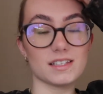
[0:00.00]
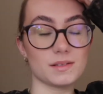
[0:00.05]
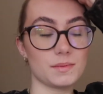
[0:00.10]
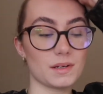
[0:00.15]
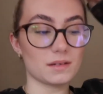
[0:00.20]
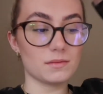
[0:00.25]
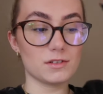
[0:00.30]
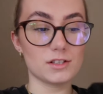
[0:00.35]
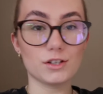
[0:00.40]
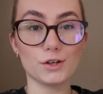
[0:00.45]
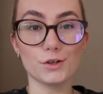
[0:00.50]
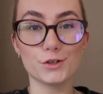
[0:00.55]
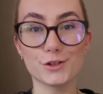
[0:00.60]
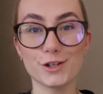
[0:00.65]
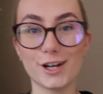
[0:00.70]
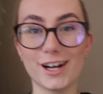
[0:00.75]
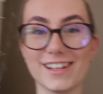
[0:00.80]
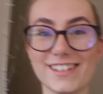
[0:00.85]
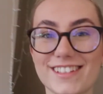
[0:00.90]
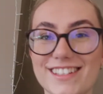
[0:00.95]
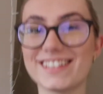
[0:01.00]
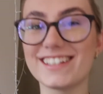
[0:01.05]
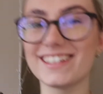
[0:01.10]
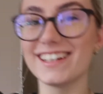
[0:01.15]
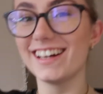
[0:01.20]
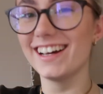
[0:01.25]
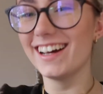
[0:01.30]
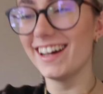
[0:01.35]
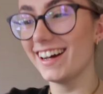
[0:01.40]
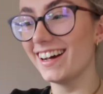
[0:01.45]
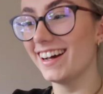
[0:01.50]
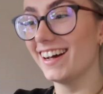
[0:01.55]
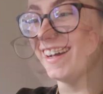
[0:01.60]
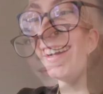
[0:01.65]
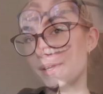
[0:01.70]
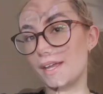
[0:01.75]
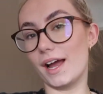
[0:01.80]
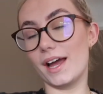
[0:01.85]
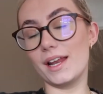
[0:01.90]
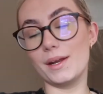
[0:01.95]
it's making me so stressed.
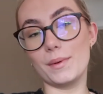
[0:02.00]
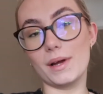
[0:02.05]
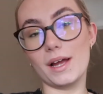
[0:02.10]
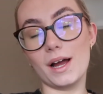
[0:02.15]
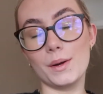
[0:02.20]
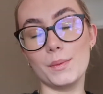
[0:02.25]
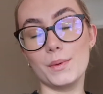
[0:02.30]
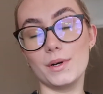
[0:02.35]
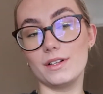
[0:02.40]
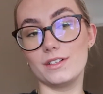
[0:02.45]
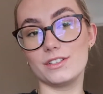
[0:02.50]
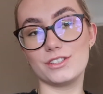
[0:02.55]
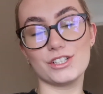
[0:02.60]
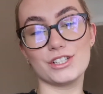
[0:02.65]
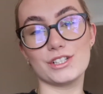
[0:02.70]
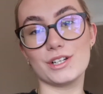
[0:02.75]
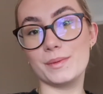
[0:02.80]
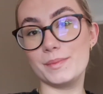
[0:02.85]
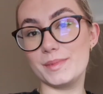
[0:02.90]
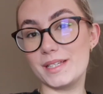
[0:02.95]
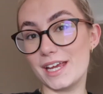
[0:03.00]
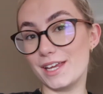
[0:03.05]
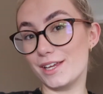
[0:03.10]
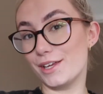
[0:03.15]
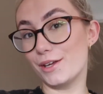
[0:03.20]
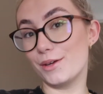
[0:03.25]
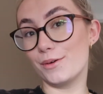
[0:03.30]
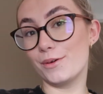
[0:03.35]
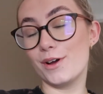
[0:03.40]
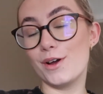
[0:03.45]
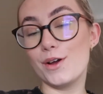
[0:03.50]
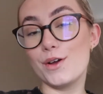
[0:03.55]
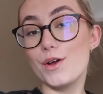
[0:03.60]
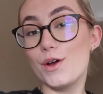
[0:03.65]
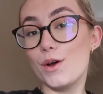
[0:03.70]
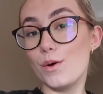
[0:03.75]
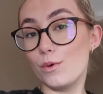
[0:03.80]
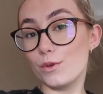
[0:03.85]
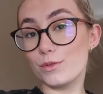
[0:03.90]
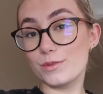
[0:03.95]
But yeah, anyway, I will just update you
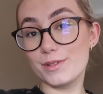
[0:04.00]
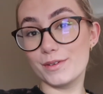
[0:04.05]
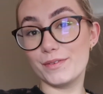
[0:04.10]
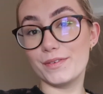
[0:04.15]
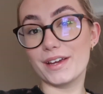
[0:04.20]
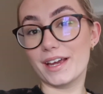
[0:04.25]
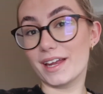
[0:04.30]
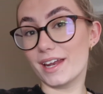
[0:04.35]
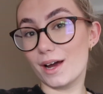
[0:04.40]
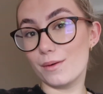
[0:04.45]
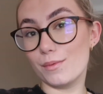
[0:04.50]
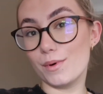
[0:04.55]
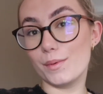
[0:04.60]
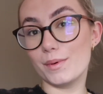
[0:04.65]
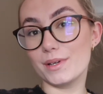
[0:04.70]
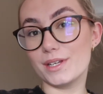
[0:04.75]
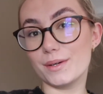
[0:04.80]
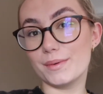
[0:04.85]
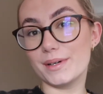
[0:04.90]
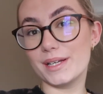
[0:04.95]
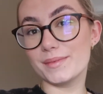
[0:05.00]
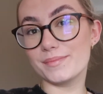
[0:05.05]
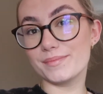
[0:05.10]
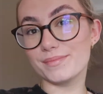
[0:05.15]
once we've figured out what we're doing.